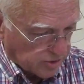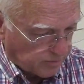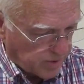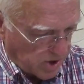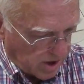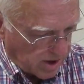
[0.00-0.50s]

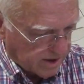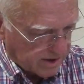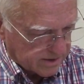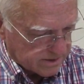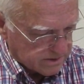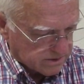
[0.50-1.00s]
Paul
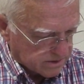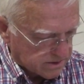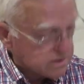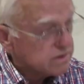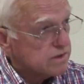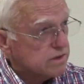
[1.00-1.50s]

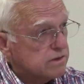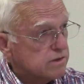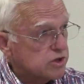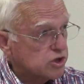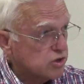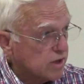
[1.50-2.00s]

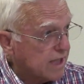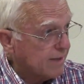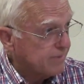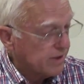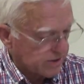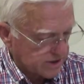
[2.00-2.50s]
stood up
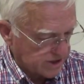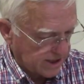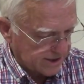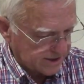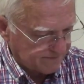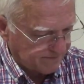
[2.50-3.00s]
here, it
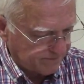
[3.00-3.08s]
says.